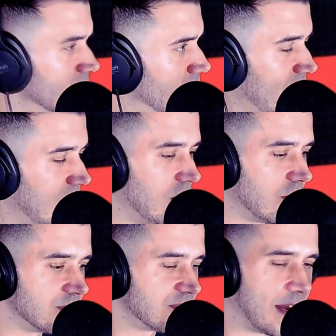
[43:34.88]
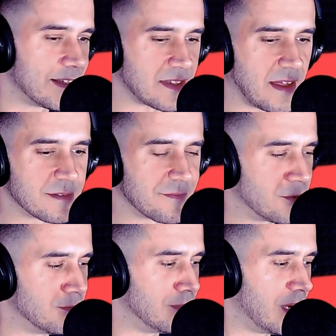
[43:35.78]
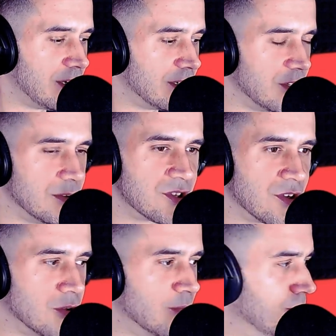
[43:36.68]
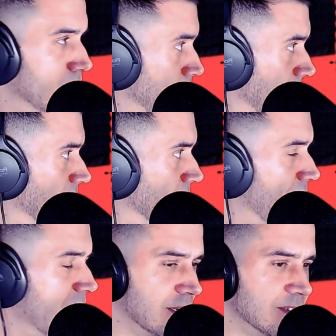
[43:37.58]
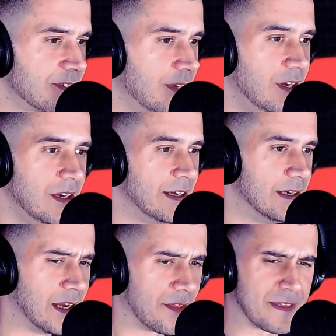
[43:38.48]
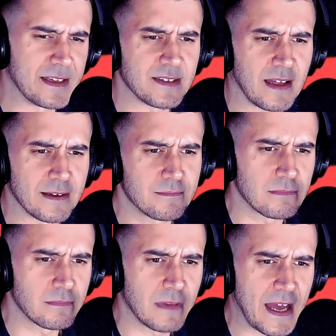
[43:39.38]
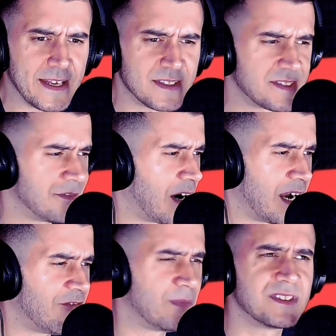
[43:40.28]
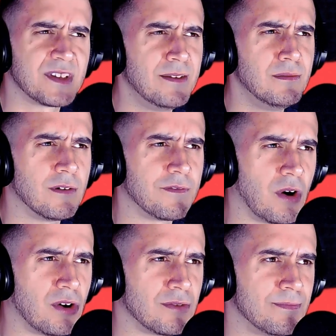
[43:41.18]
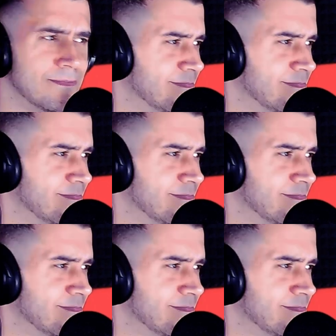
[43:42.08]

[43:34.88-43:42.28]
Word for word: looking at all the stats like from uh, YouTube and different things, I think it's like eighty five percent of all